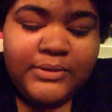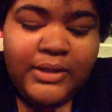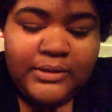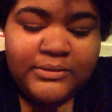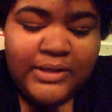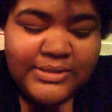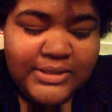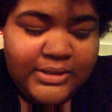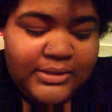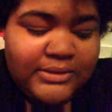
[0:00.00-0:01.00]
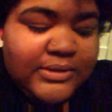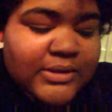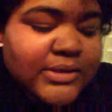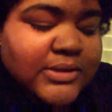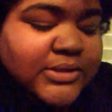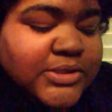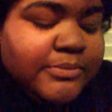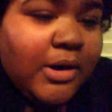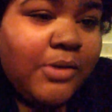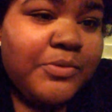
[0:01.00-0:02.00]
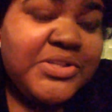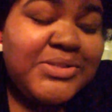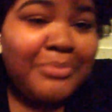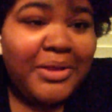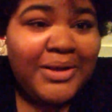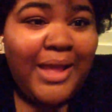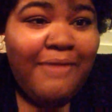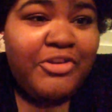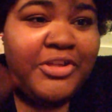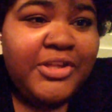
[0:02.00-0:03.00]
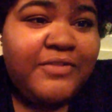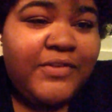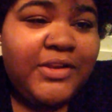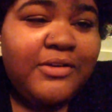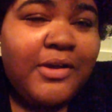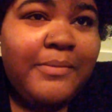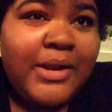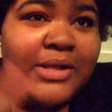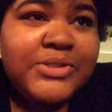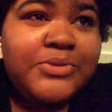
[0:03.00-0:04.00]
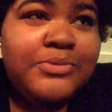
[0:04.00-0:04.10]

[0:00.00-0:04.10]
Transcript: Yeah, I'll take it. Tomorrow, which is Monday, I have a cooking video coming out.